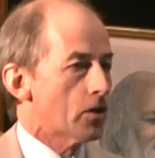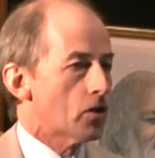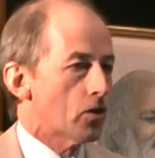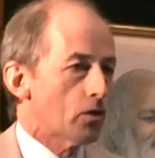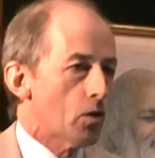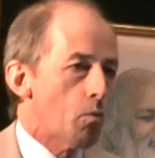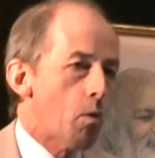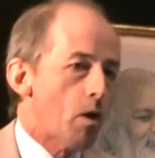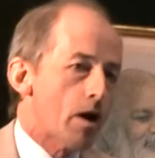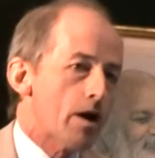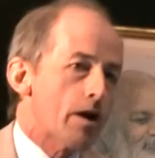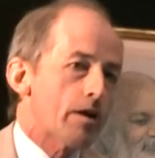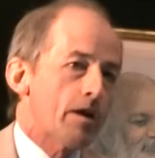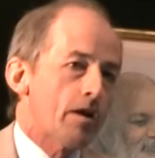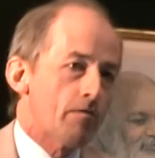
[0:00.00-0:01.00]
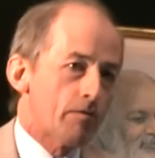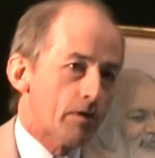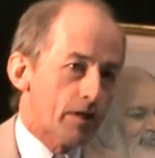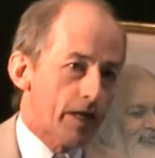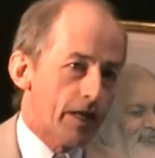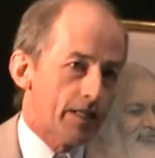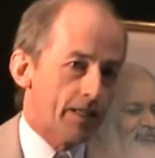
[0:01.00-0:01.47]
So the word for
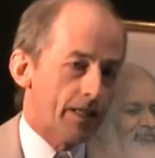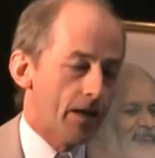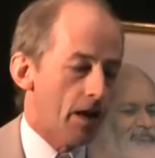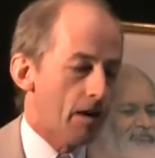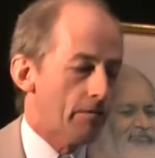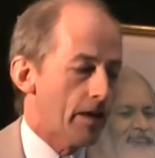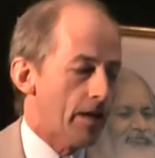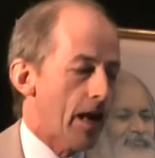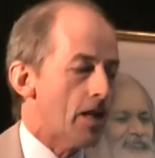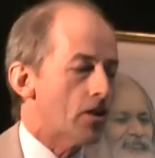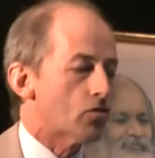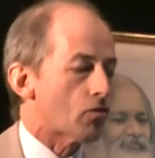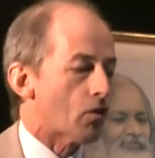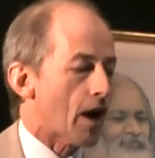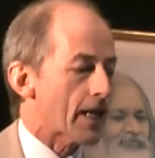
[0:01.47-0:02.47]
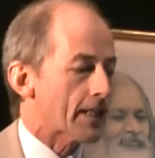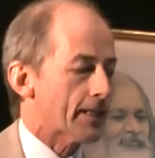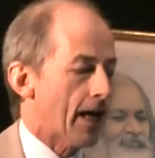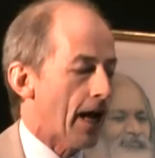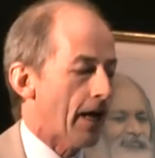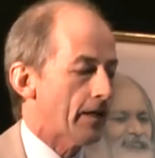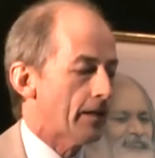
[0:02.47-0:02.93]
taste in Ayurveda is
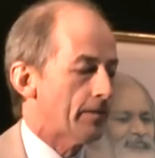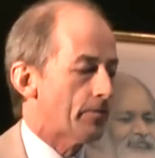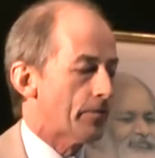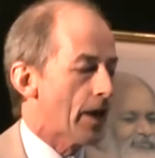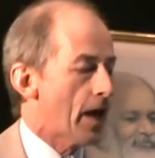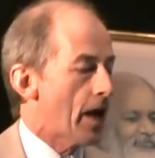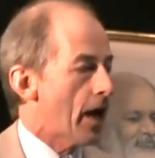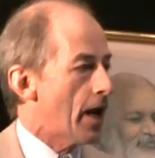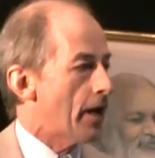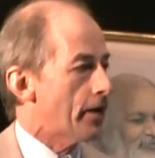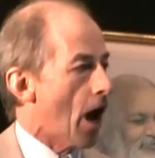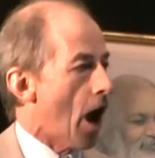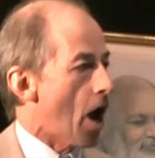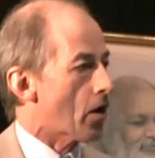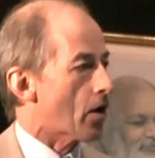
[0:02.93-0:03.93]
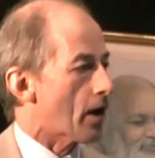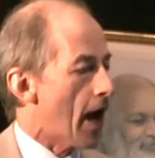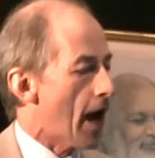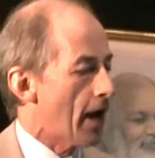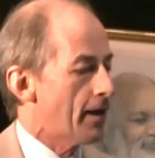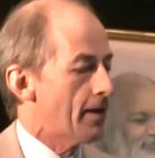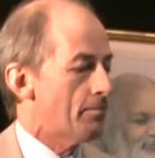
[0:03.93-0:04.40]
rasa. And
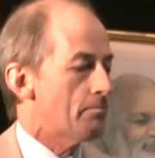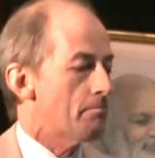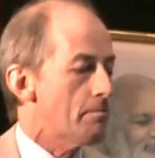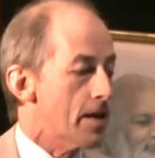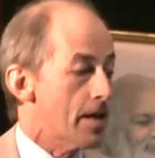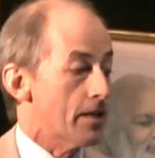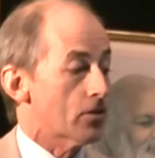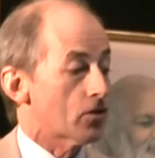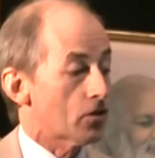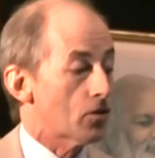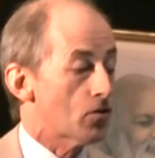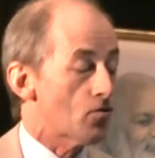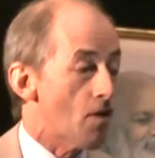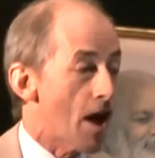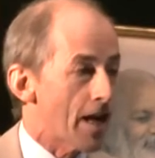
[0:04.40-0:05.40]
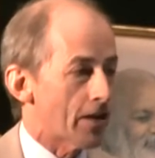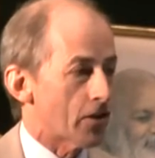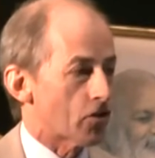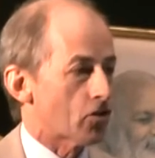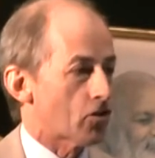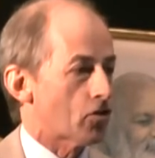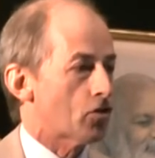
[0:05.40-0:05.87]
ra means to
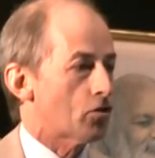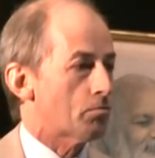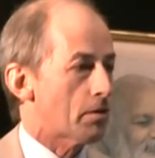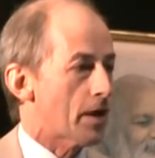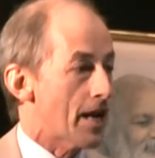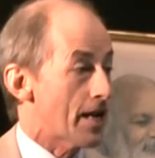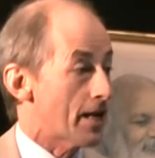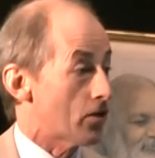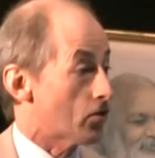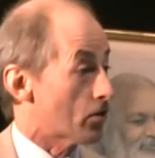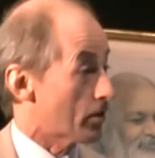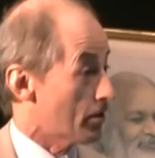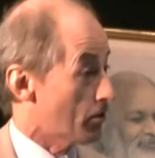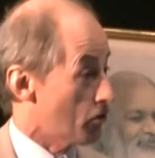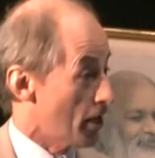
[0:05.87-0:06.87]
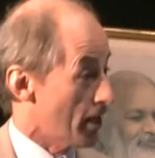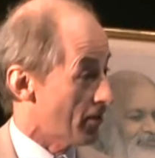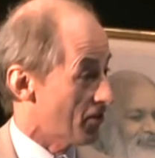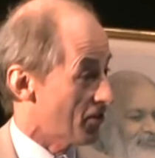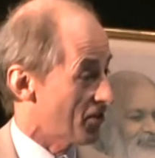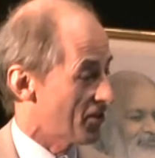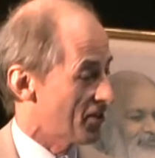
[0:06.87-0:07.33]
relish, to praise, or to
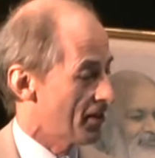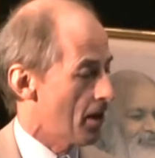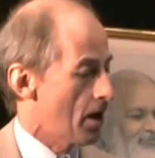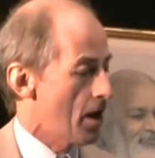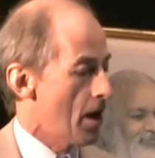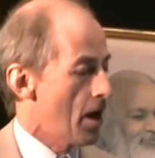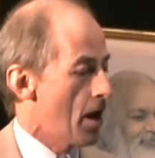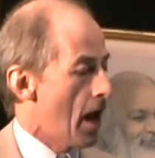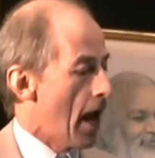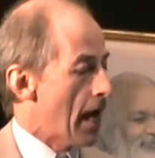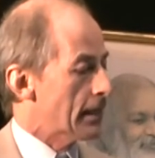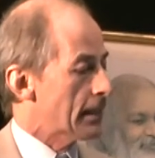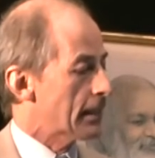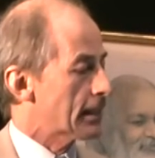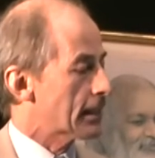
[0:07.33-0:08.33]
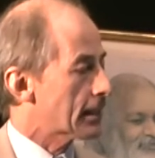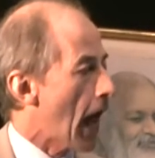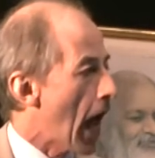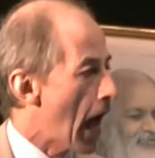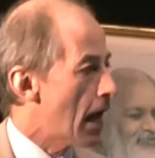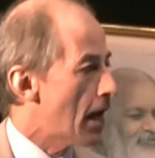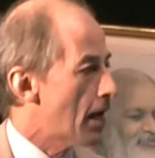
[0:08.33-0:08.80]
taste. And
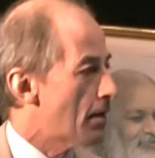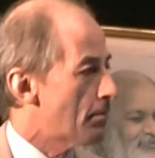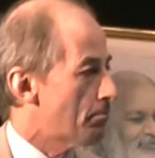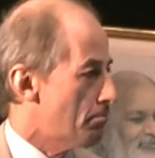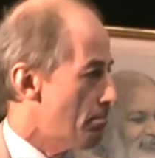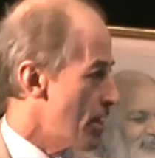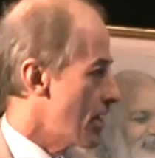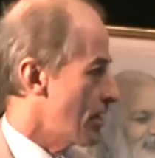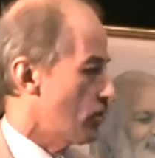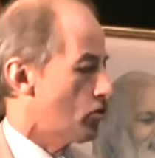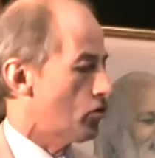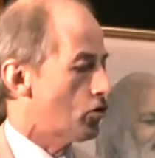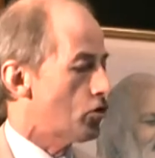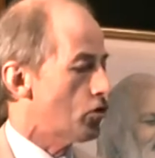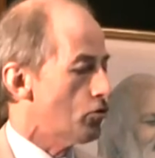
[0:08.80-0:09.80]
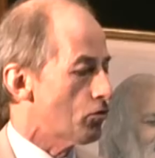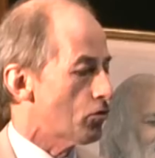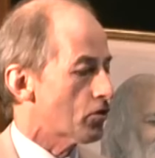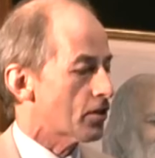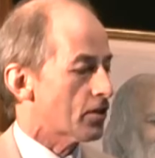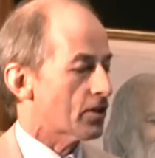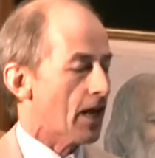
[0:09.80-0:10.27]
sa means juice,
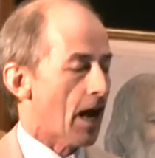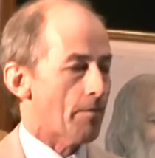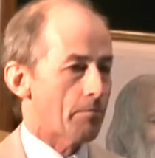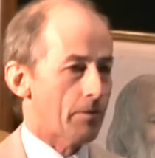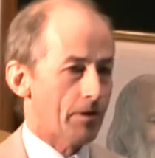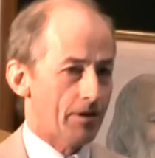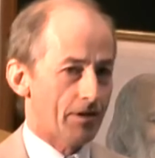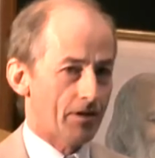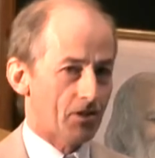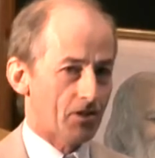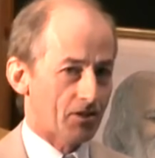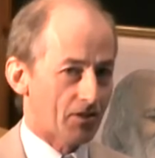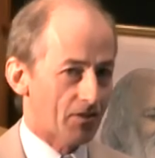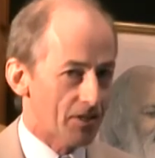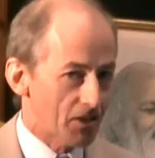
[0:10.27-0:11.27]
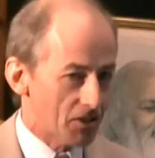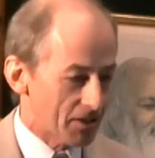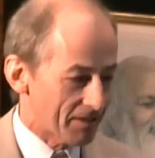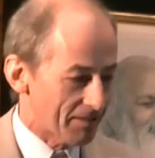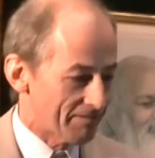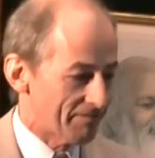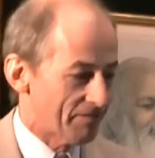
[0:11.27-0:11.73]
sap, or
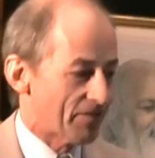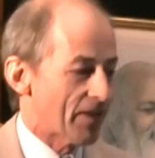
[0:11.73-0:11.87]
secretion.